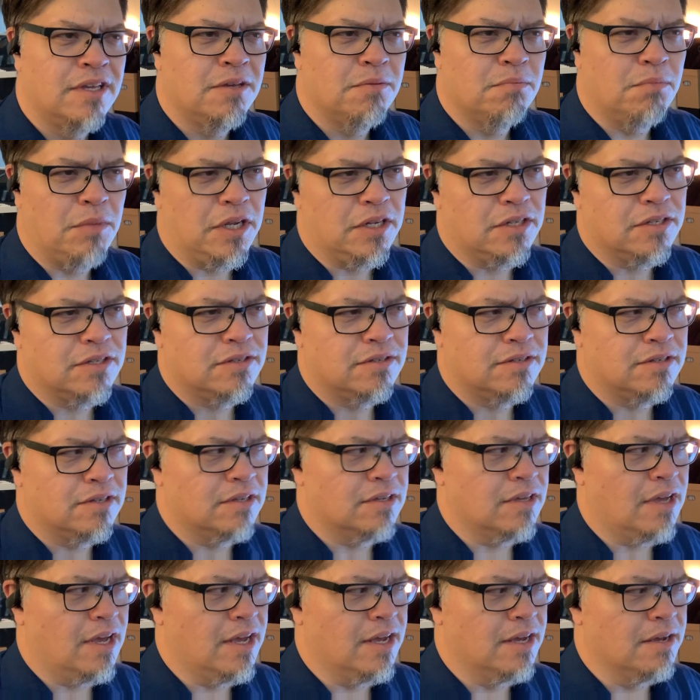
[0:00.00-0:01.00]
meets
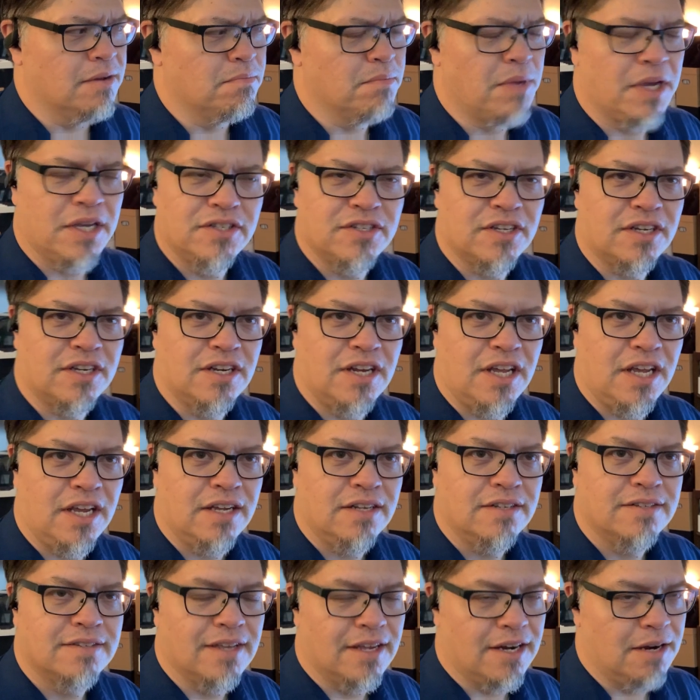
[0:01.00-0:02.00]
uh, basic
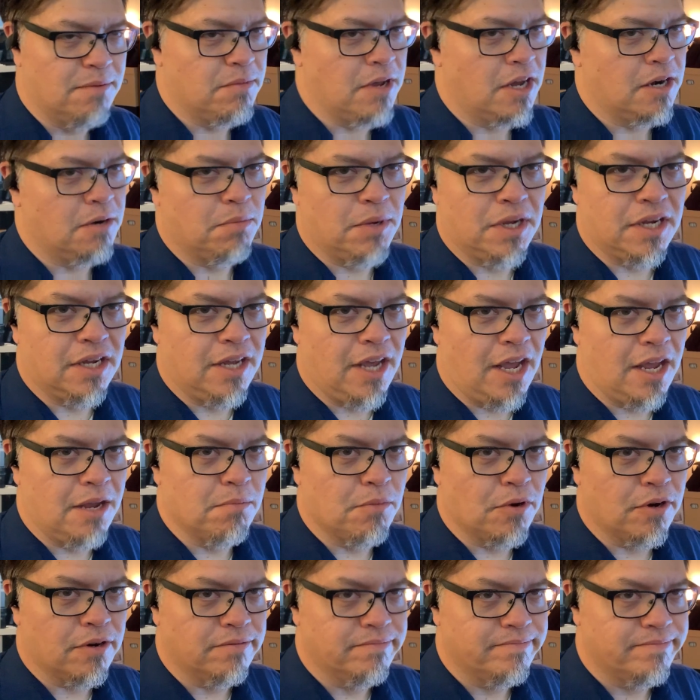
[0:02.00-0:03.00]
needs, and I'm not a big
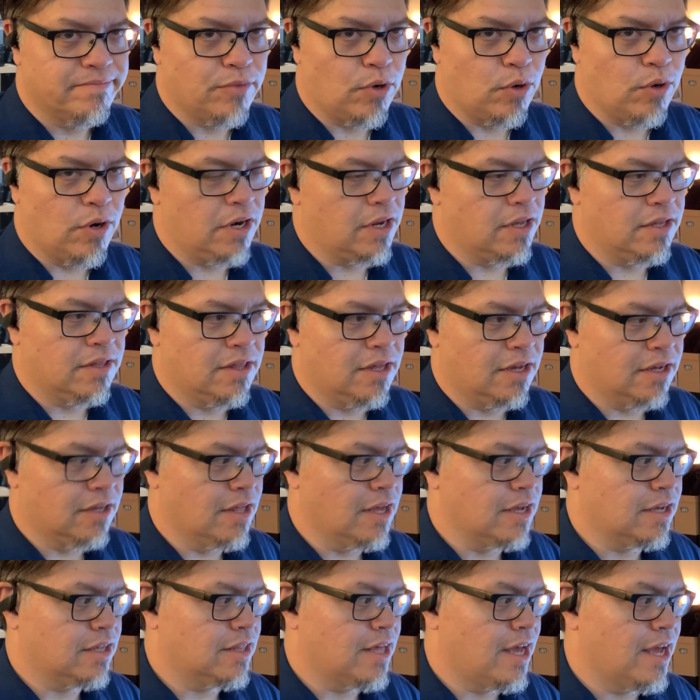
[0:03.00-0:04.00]
gamer or anything
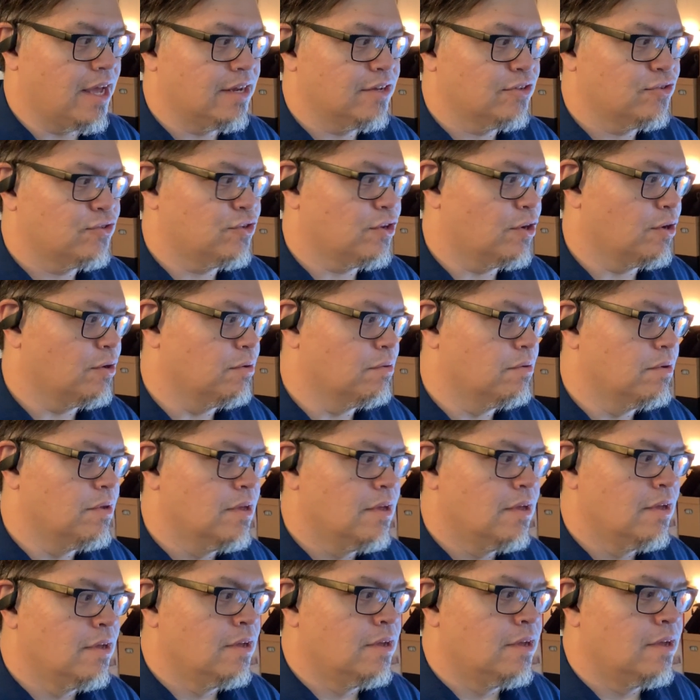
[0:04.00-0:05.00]
like that. So
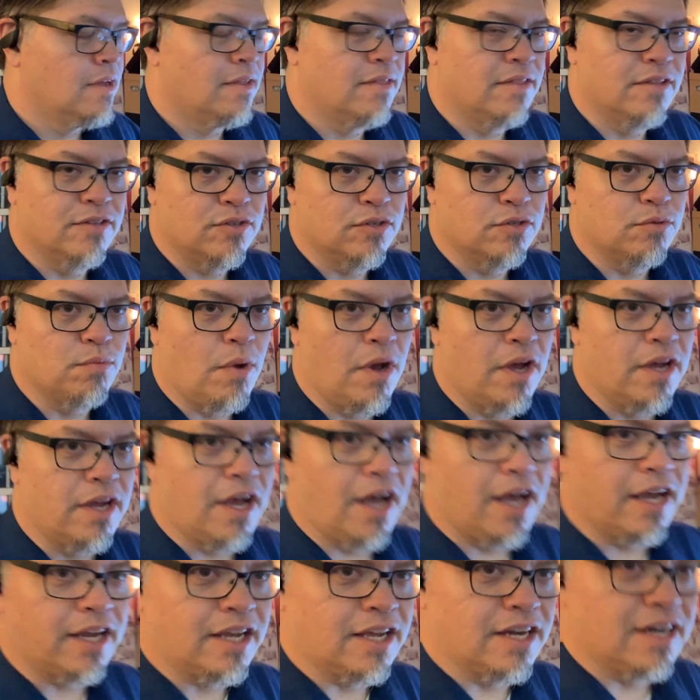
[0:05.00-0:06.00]
this is why
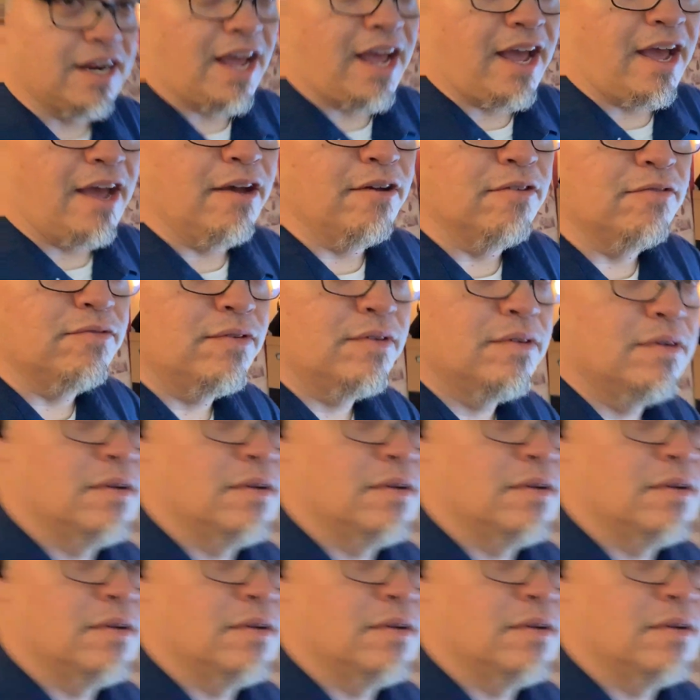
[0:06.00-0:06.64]
I can have,